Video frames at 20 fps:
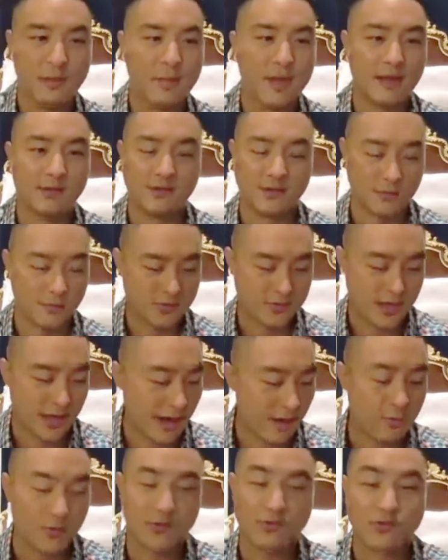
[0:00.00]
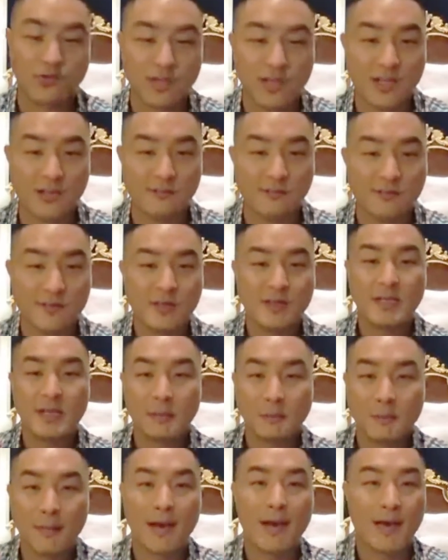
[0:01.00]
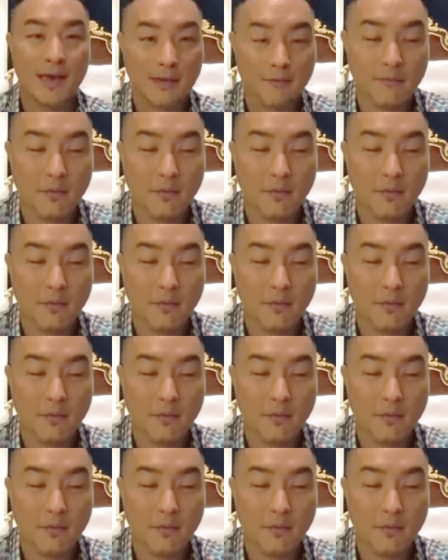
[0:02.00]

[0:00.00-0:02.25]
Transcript: Someone say amen. Someone say I receive